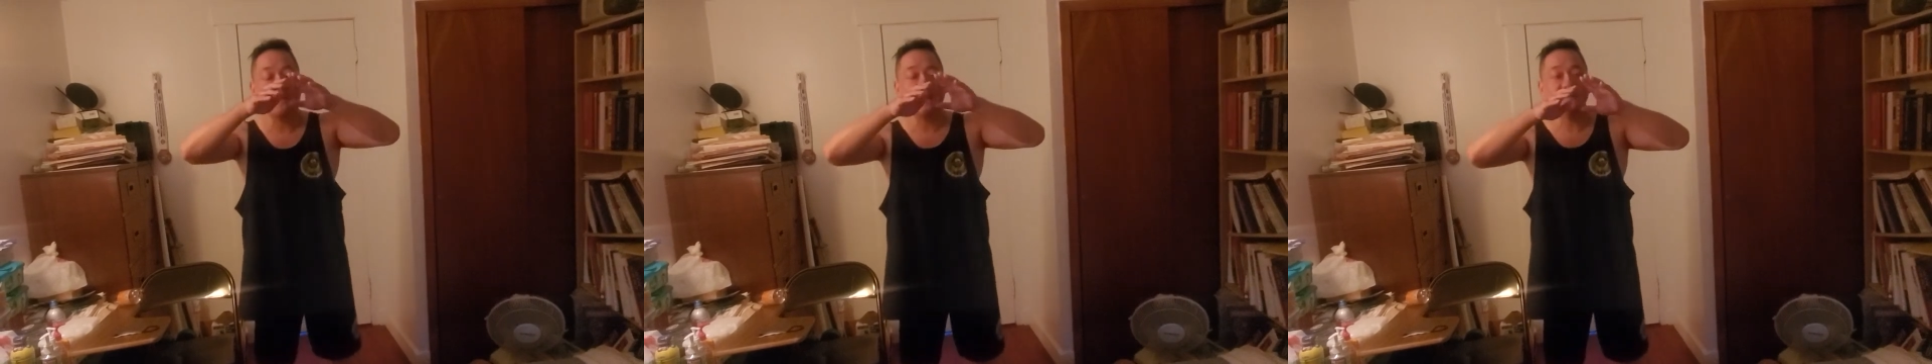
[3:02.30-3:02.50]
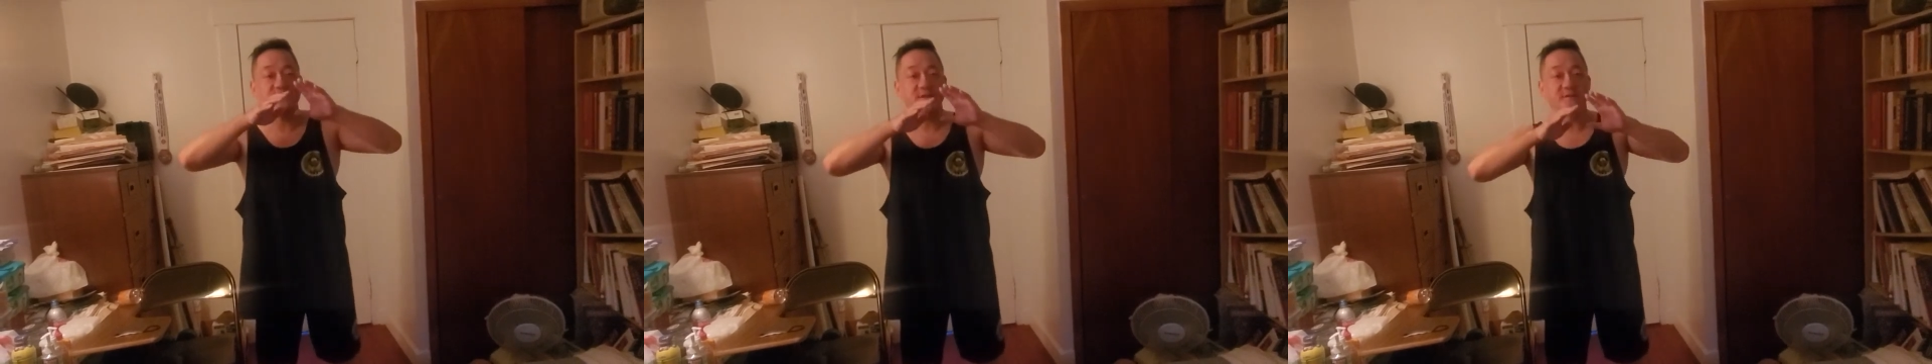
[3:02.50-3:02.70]

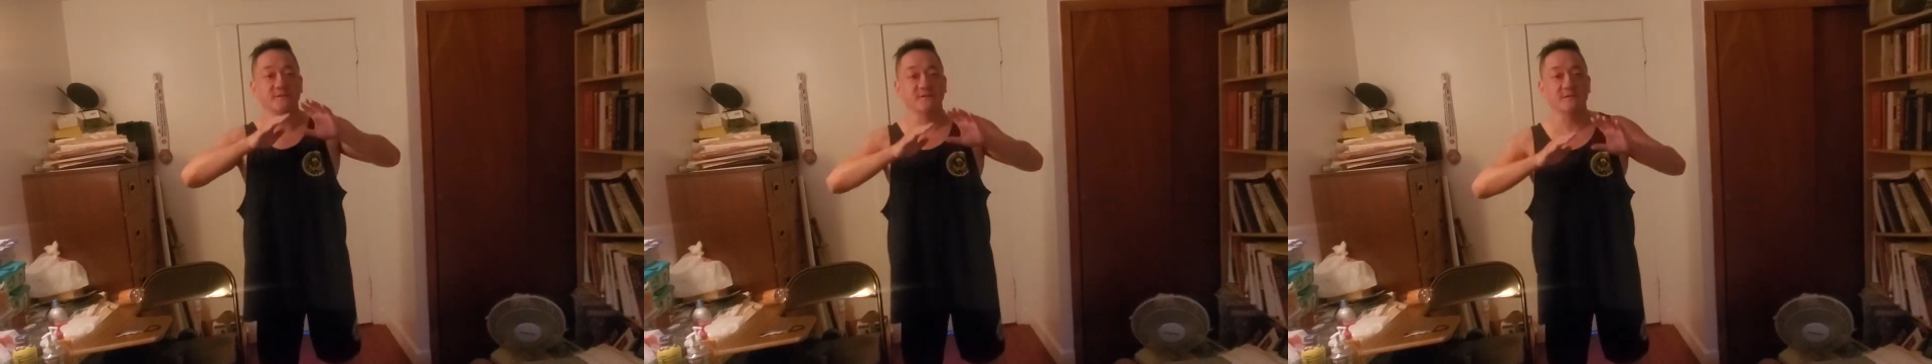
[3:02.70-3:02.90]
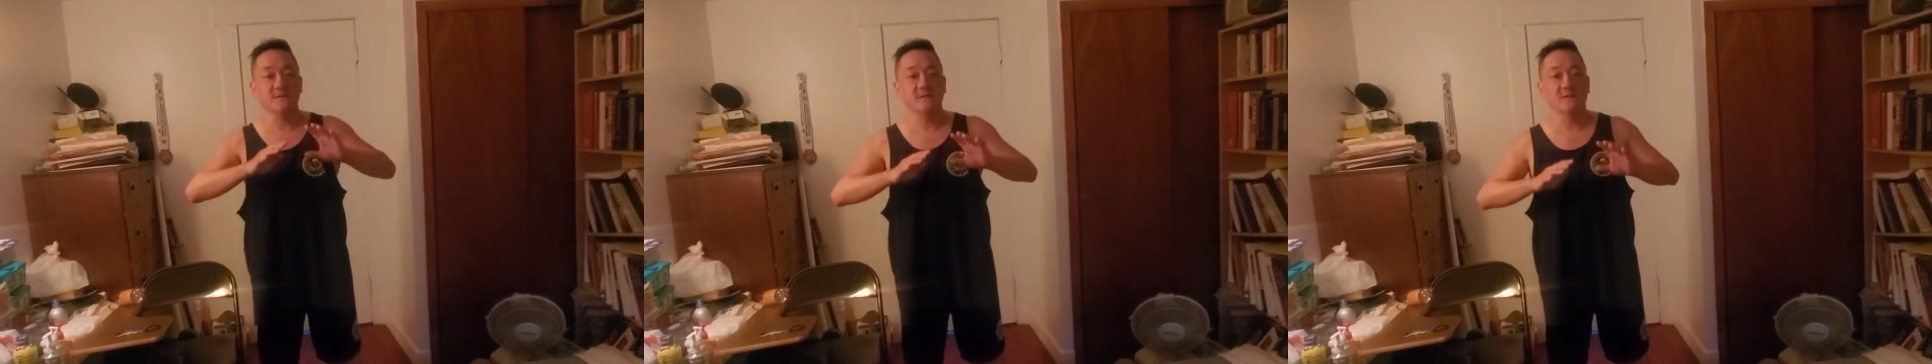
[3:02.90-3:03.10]
and then
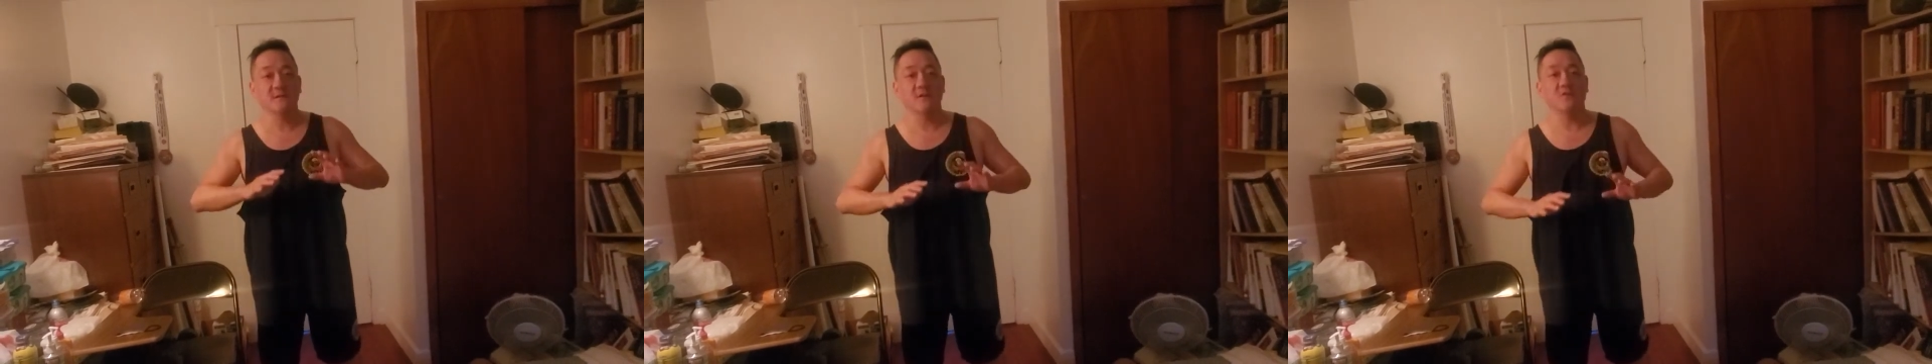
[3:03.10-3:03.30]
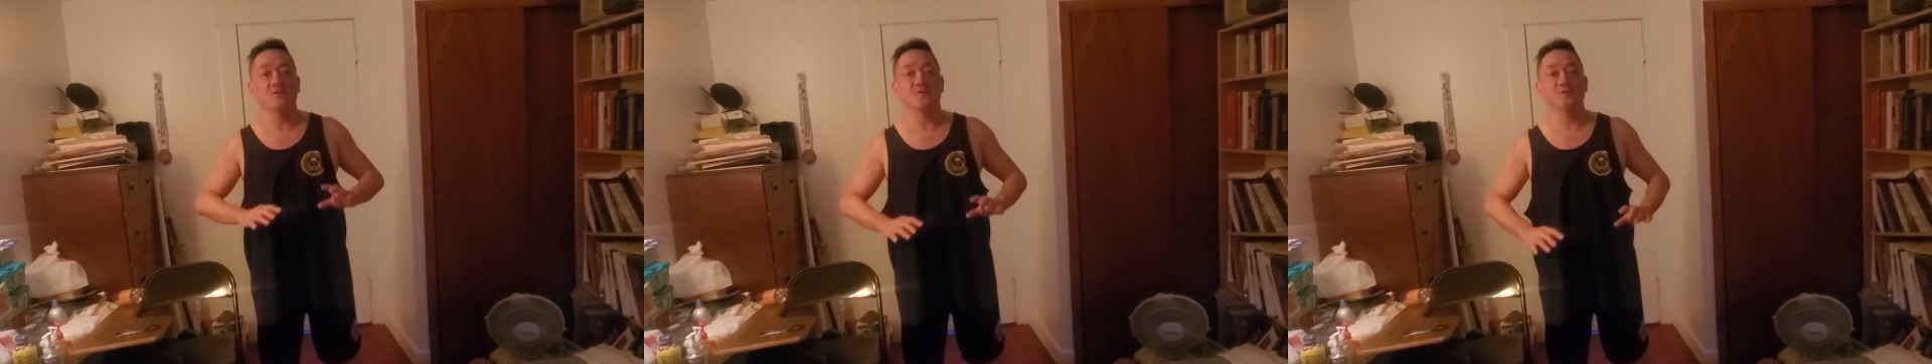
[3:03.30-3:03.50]

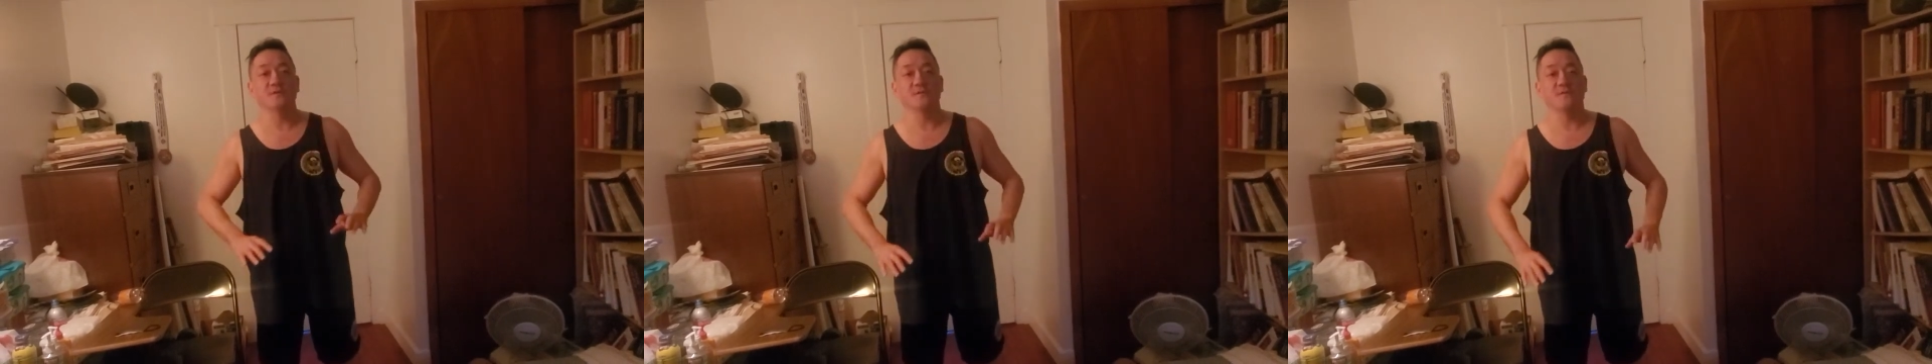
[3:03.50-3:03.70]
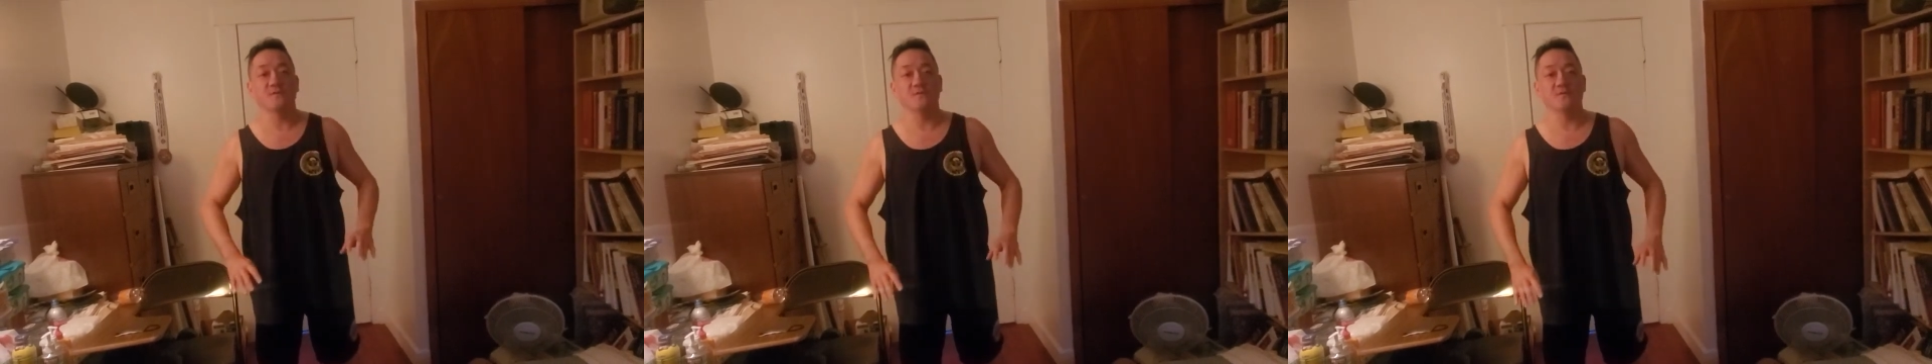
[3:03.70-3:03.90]
close the
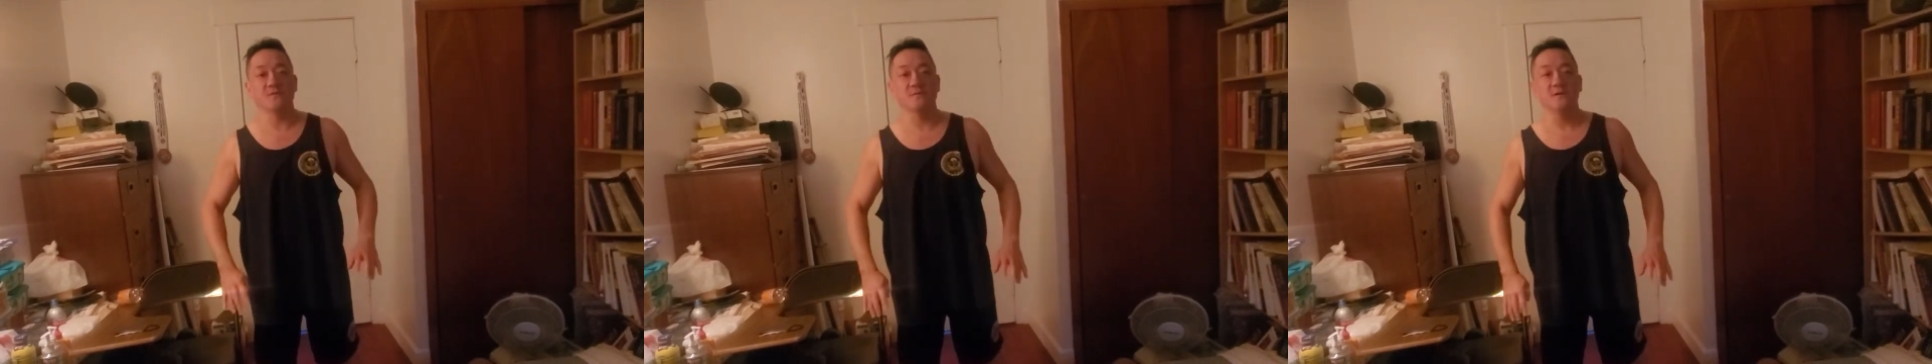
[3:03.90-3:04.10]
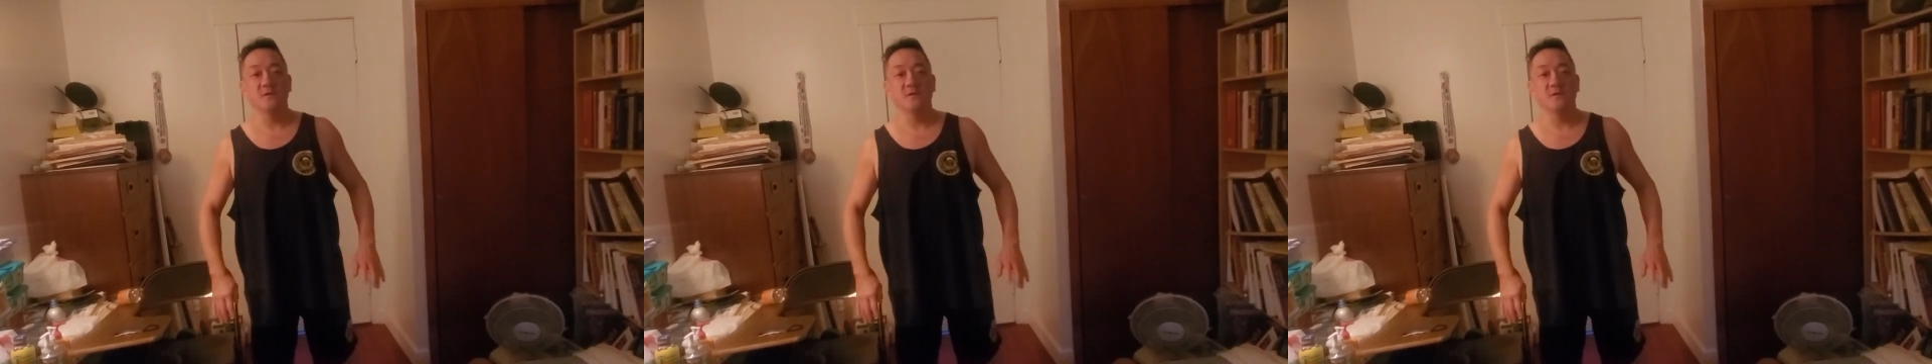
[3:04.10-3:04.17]
form.